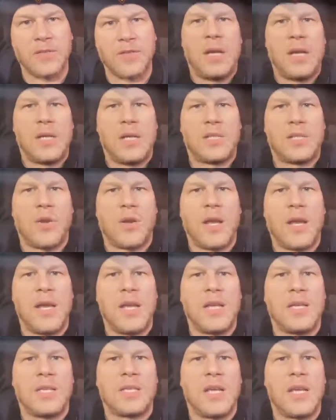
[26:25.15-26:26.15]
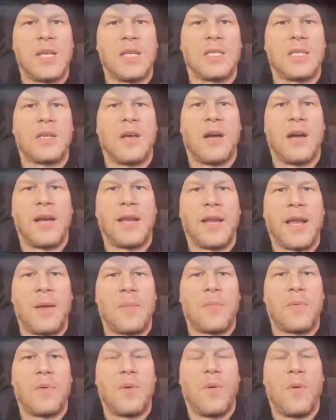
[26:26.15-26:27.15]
For stock is tied up